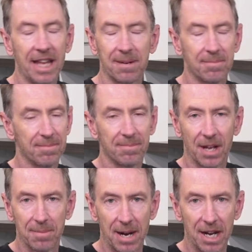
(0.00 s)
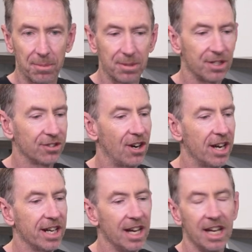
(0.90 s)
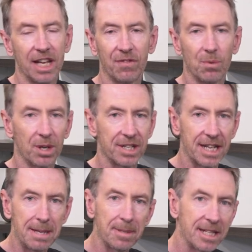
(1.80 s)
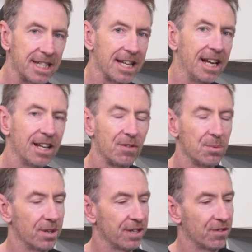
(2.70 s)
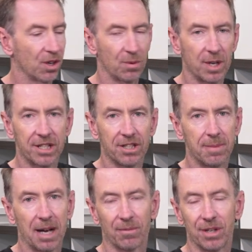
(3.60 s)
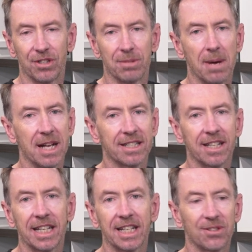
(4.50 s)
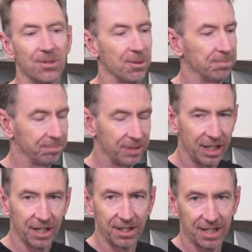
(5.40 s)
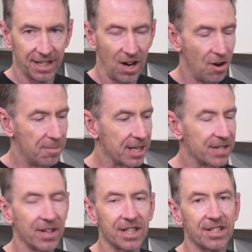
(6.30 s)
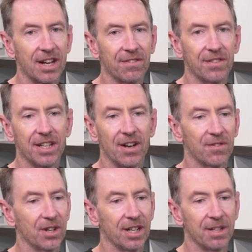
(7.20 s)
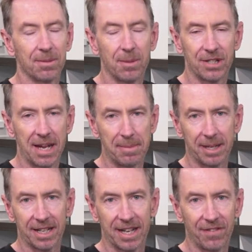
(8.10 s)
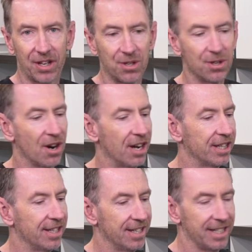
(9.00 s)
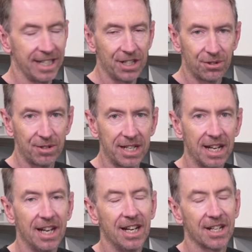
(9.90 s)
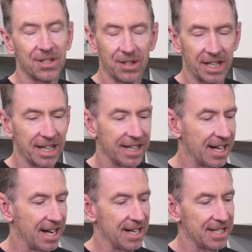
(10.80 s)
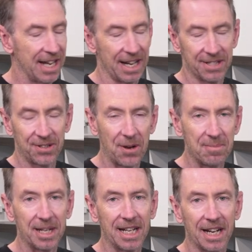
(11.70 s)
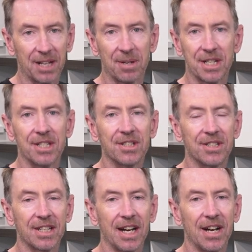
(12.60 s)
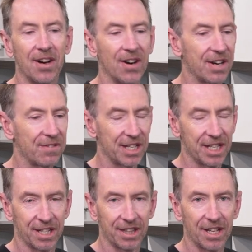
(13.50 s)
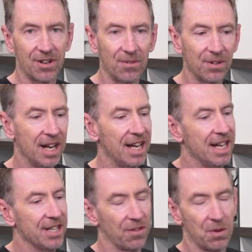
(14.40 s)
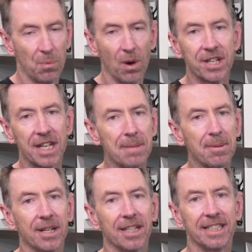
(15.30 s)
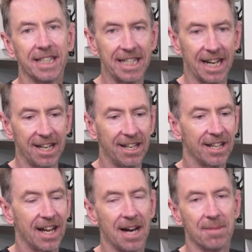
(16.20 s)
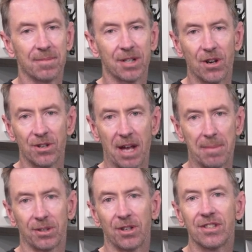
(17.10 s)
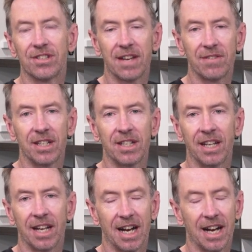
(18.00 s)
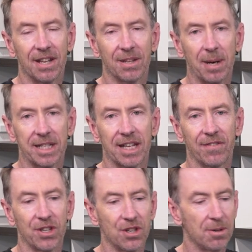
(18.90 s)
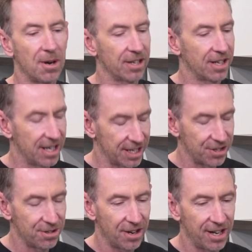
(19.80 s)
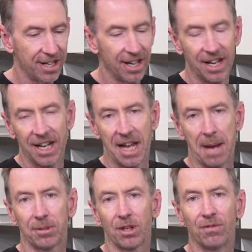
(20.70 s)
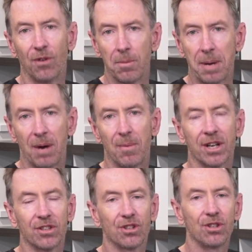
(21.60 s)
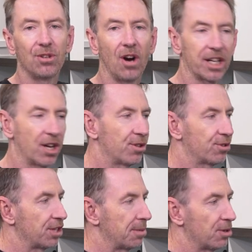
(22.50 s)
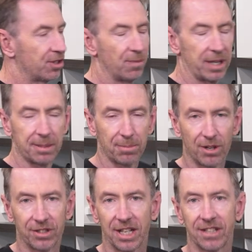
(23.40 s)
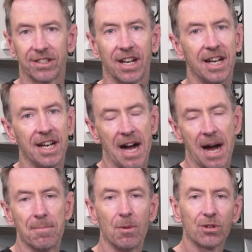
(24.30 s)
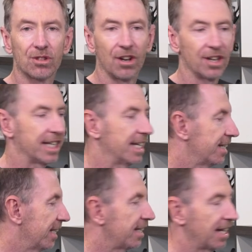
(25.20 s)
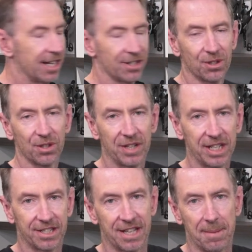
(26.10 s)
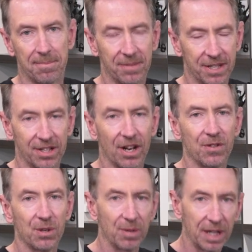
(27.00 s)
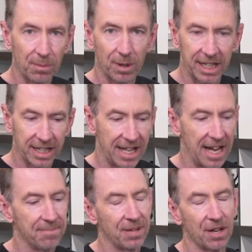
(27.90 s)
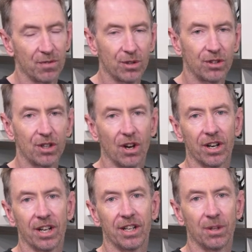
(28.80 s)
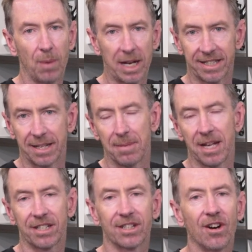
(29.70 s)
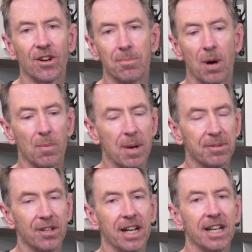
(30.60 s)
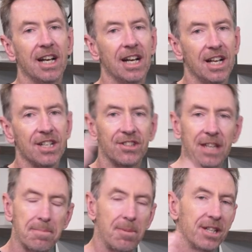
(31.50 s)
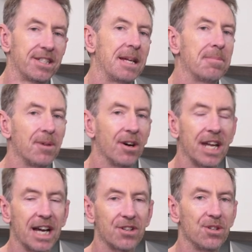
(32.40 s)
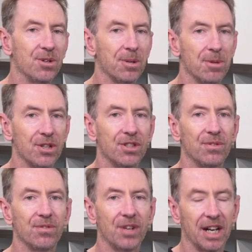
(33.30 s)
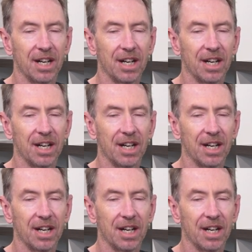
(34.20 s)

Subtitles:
that may help you decide if you want deeper detail, if you've got questions about reusing master links or a whole bunch of other stuff. That I've got the most epic FAQ guide in history, because I get so many questions on everything you can think of. So if you want deeper detail, go to episode 7, the waxing FAQ guide. Episode 4, part 1 and 2, I go through the immersive waxing process more slowly in detail at sort of each step. So if you really want to get that, and I've also got on the Wax Zen Master Guide on my website, step by step on how to do an immersive